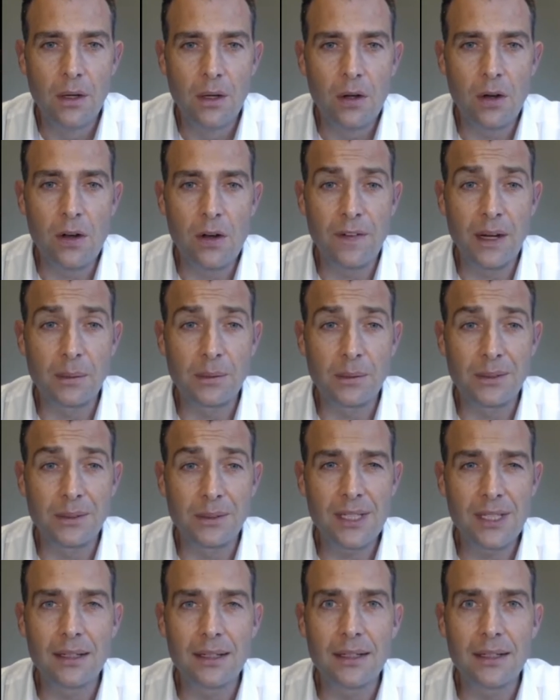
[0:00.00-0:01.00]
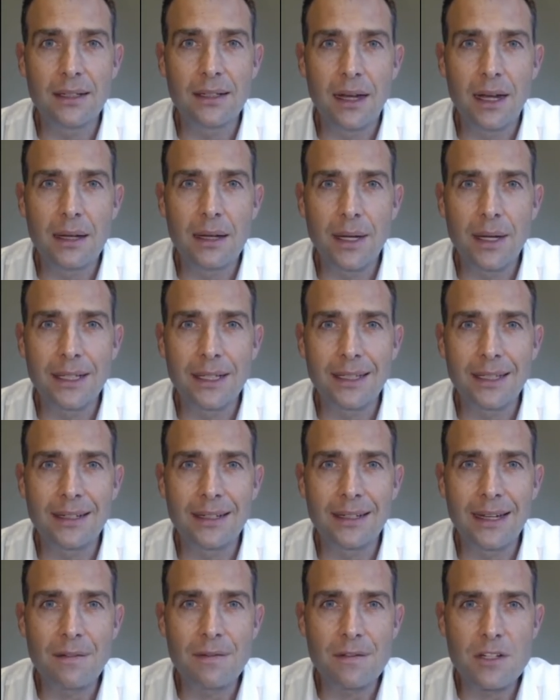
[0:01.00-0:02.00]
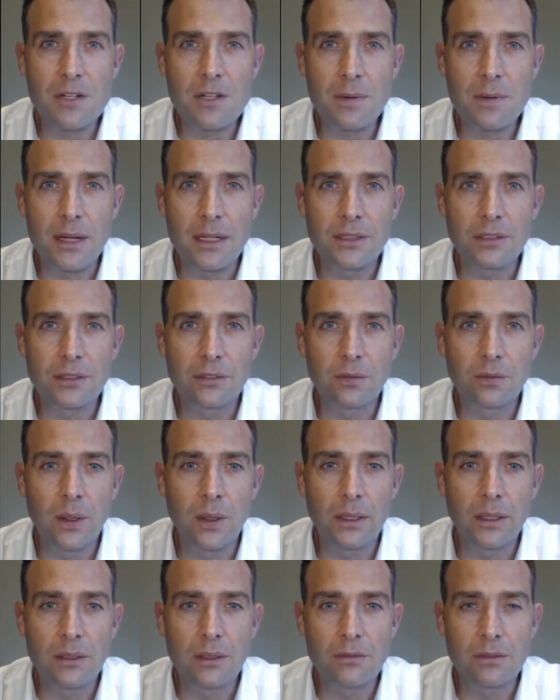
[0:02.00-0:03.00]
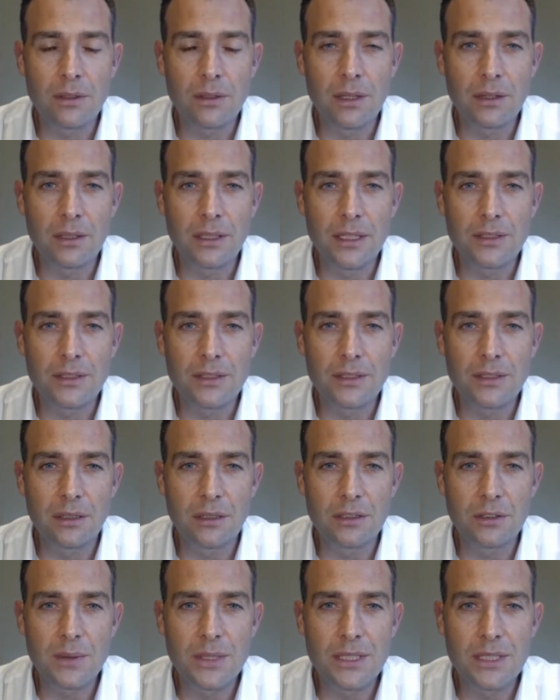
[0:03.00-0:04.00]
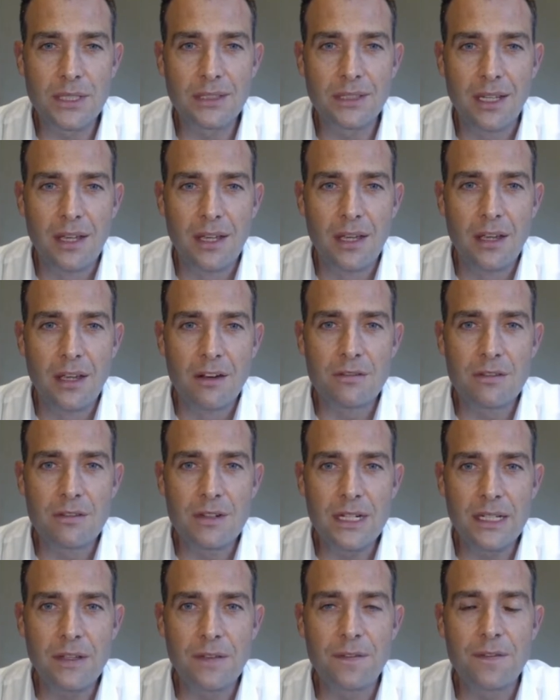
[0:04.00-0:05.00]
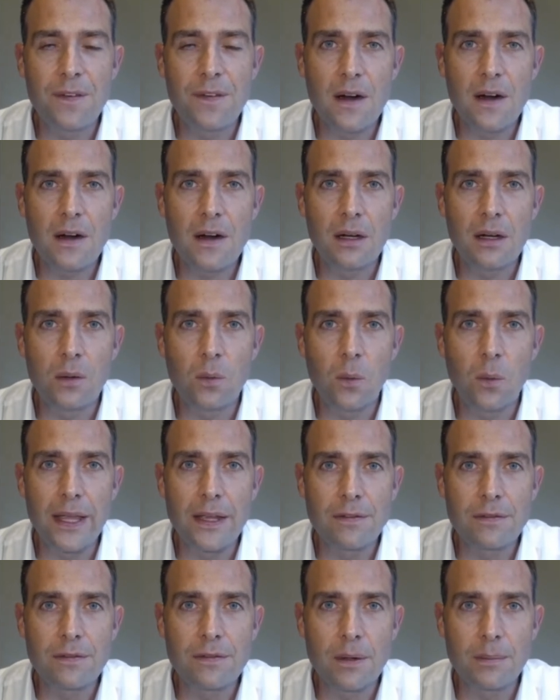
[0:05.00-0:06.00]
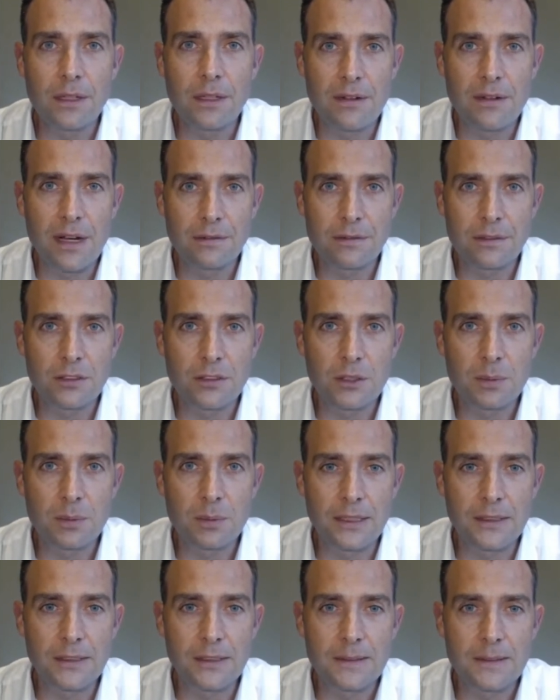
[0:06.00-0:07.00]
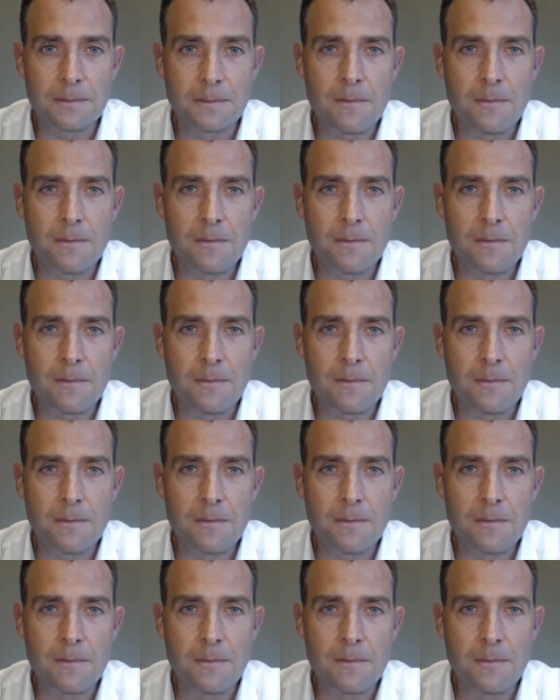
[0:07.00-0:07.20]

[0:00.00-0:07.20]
Or if I was selling, I might get an average price of $130, which is really far away from the reference price.